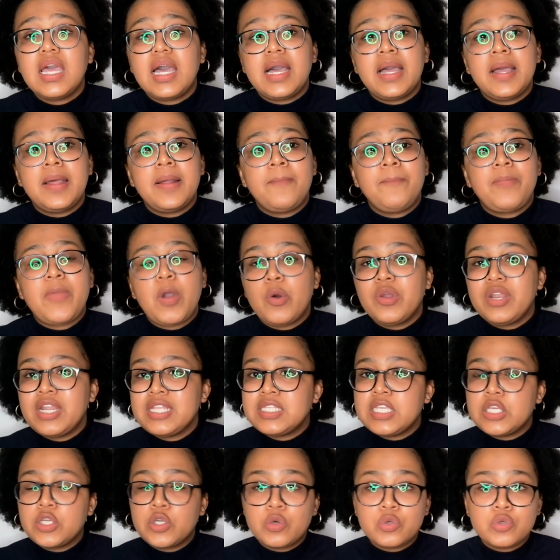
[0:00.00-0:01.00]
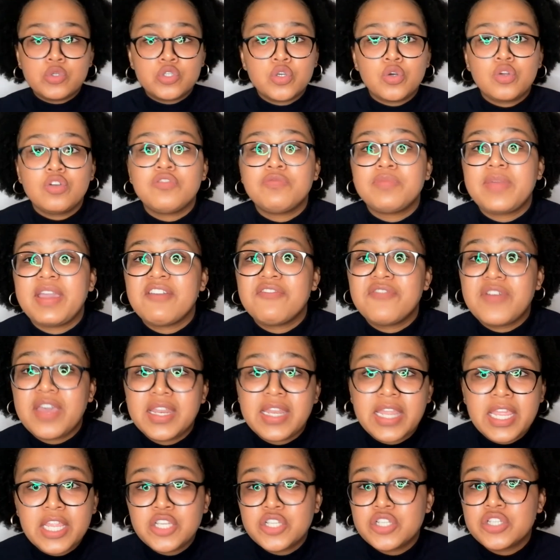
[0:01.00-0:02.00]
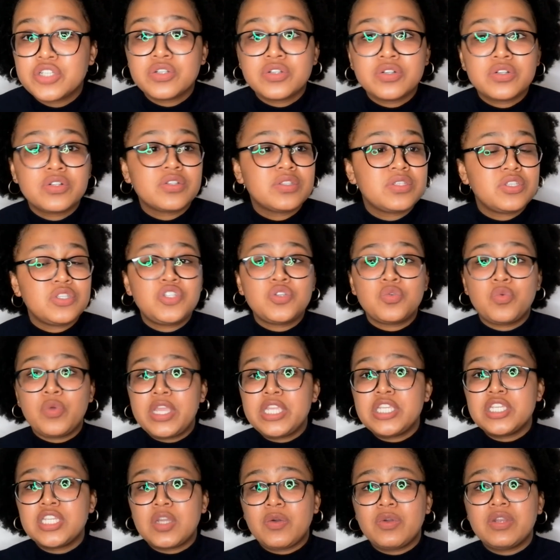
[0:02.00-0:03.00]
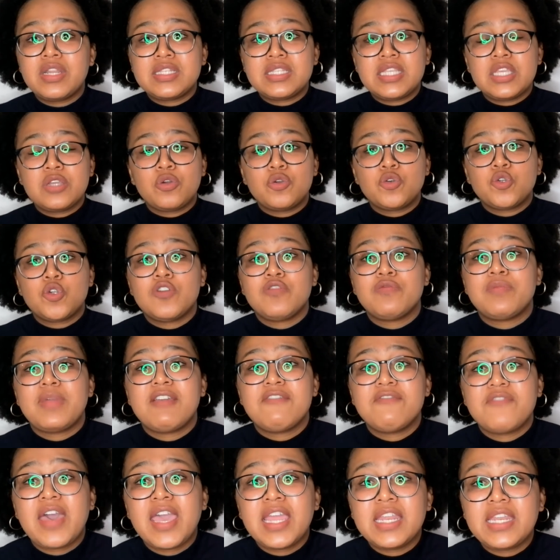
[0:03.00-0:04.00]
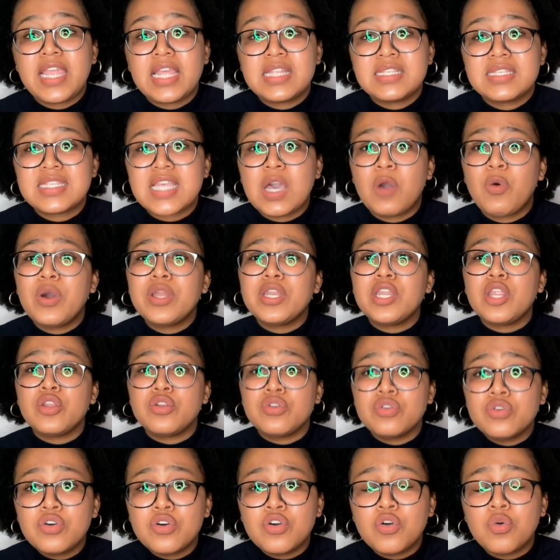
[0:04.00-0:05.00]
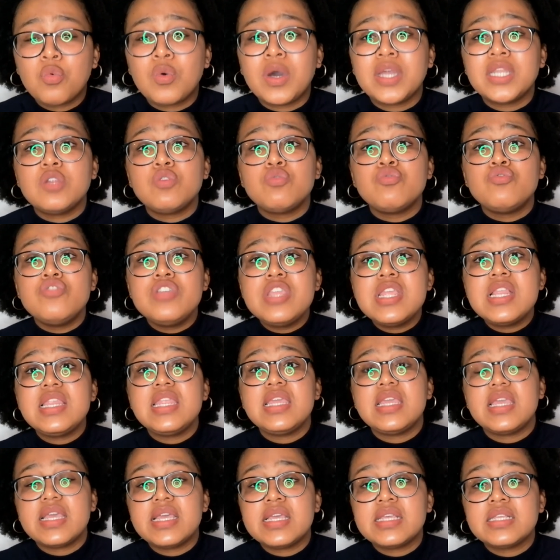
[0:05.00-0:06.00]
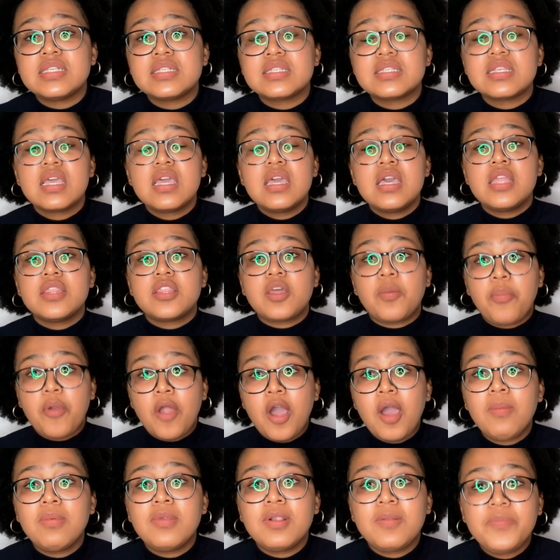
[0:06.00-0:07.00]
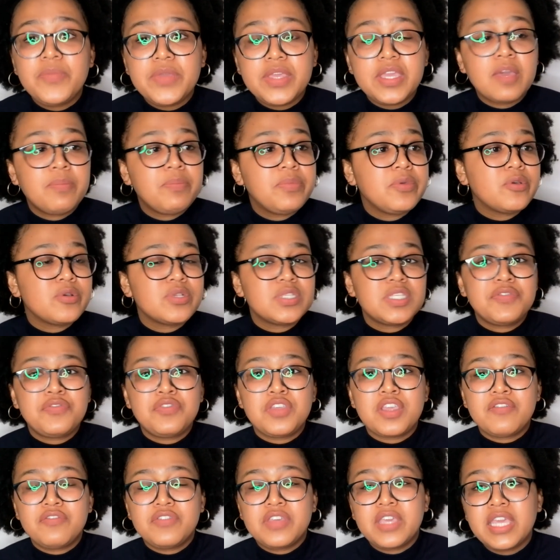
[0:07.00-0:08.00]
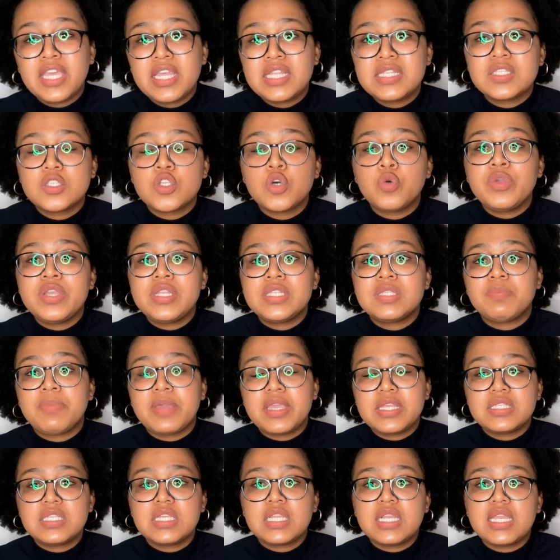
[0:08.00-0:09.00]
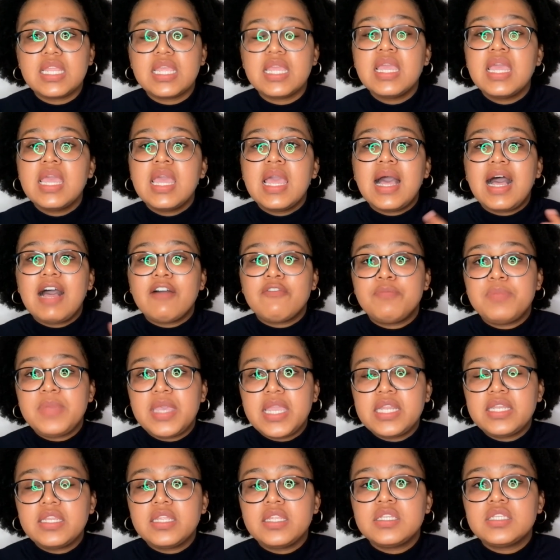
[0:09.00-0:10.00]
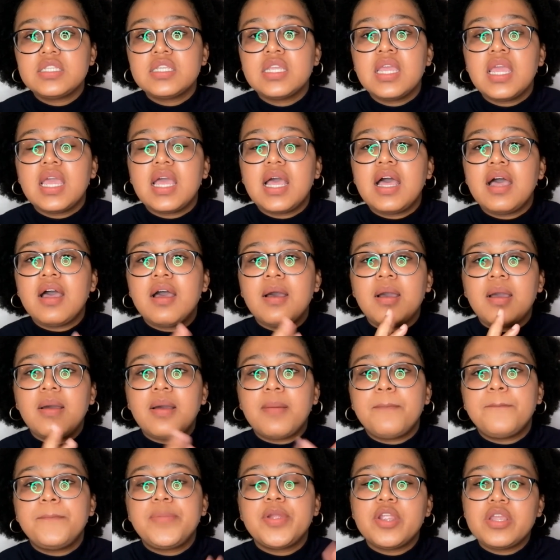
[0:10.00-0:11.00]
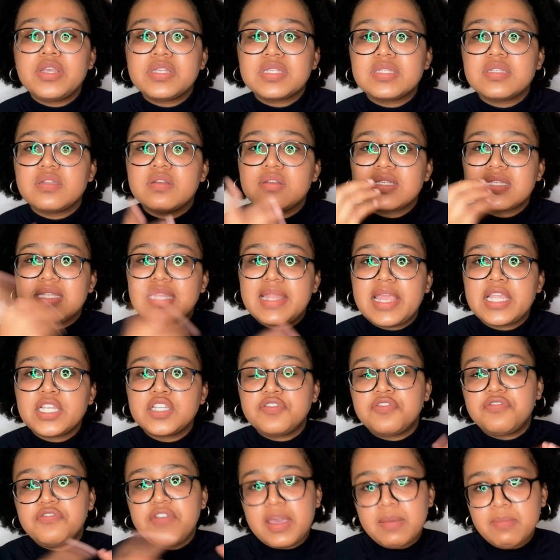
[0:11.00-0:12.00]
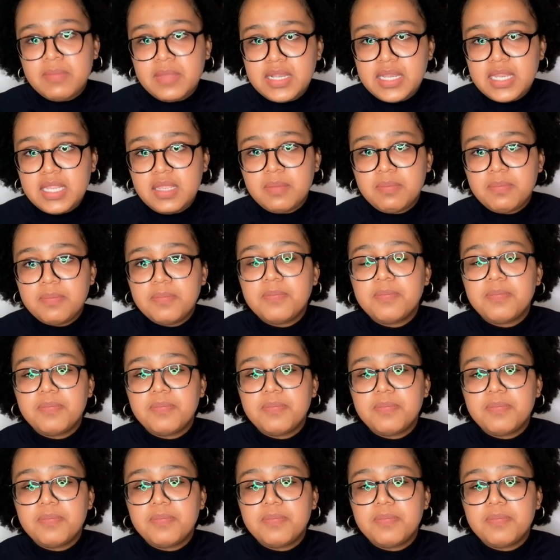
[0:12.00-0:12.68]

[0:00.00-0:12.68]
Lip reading: I want to take control of my financial situation. I want to take control of my finances. I want to know what really is the problem here, because if you have kids, so it's basically, I've made it a personal slash family